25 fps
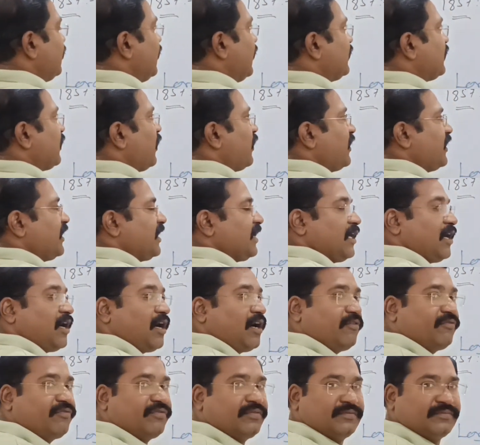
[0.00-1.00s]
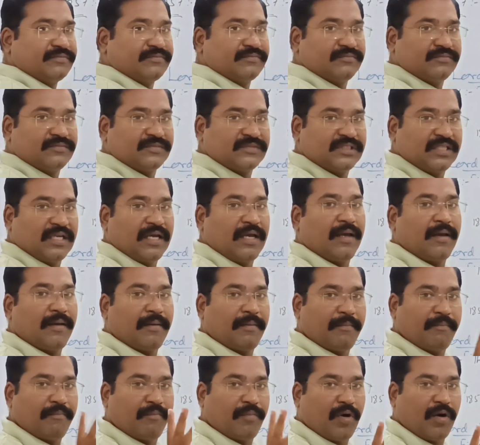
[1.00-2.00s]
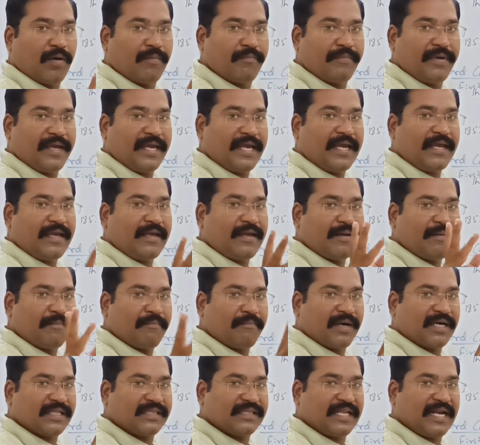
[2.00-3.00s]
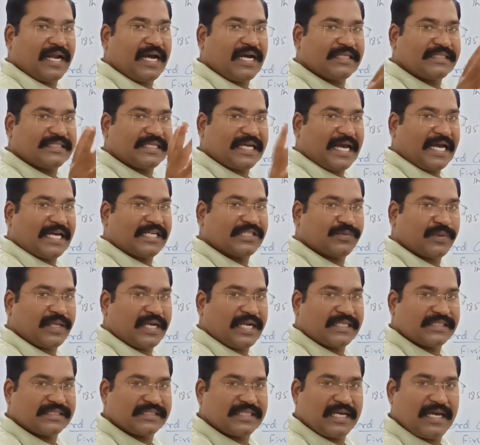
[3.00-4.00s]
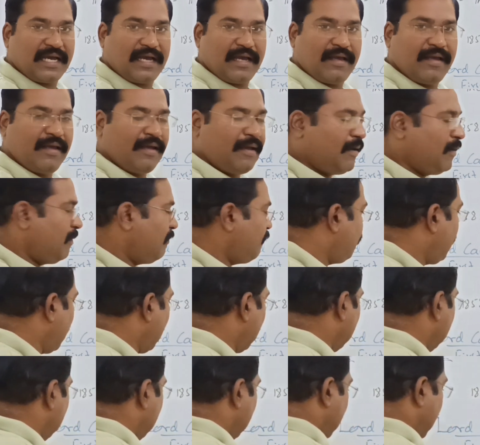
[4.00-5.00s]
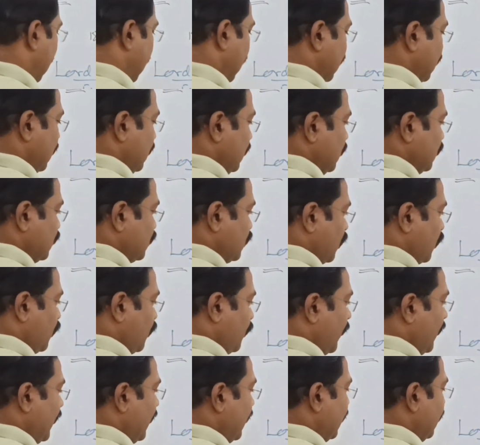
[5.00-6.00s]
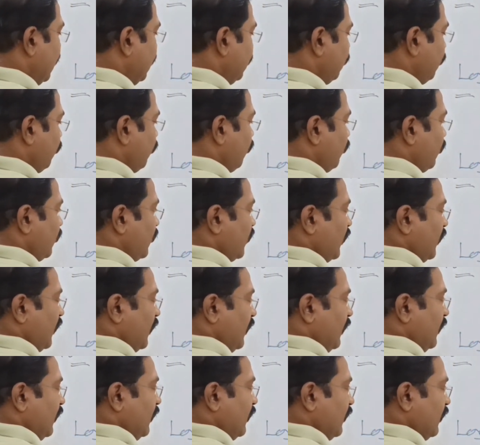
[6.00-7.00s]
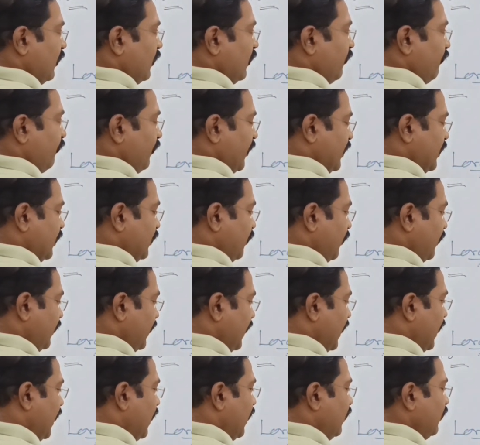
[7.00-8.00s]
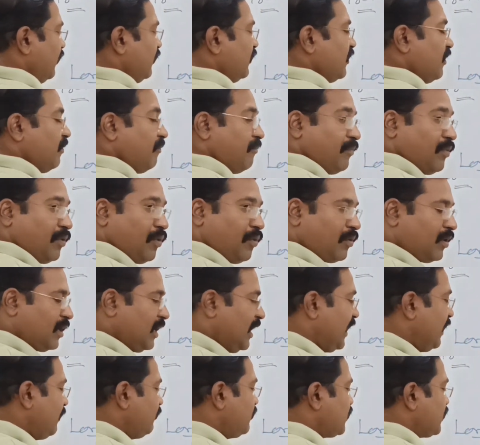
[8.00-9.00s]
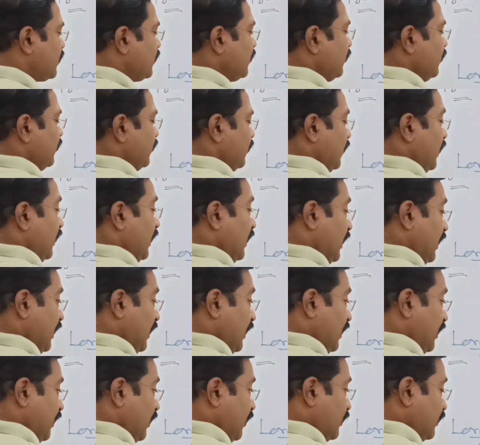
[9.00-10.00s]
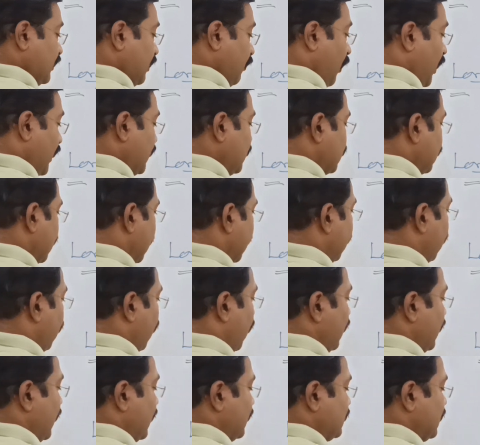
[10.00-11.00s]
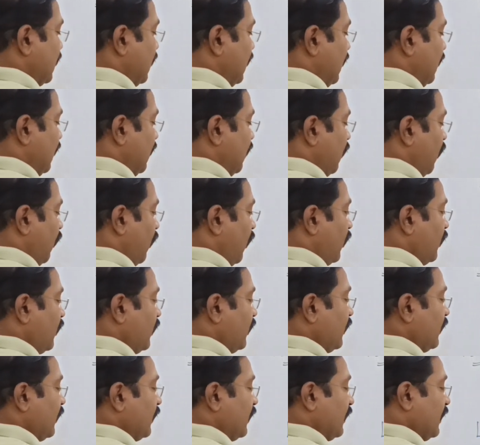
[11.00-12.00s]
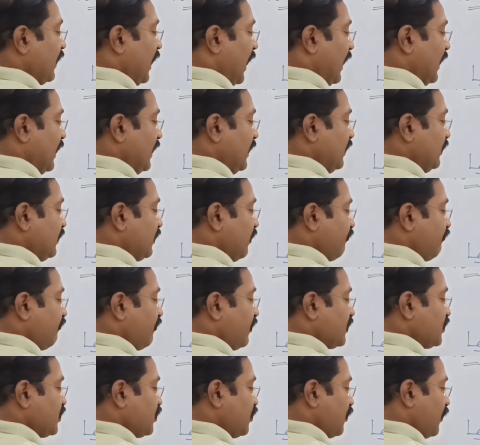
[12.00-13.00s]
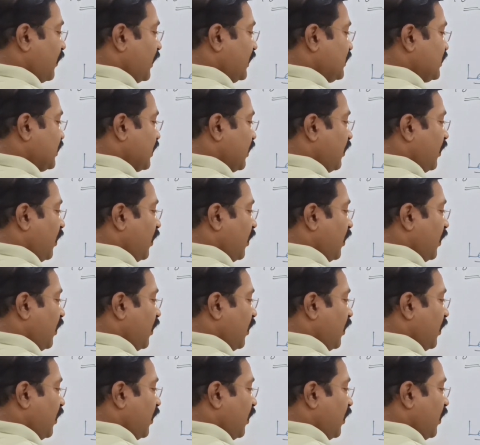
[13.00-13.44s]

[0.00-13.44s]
the authority of Bombay, Madras as well as the Bengal. So Queen Victoria proclaims, the Viceroy called as a Lord Canning, the first Viceroy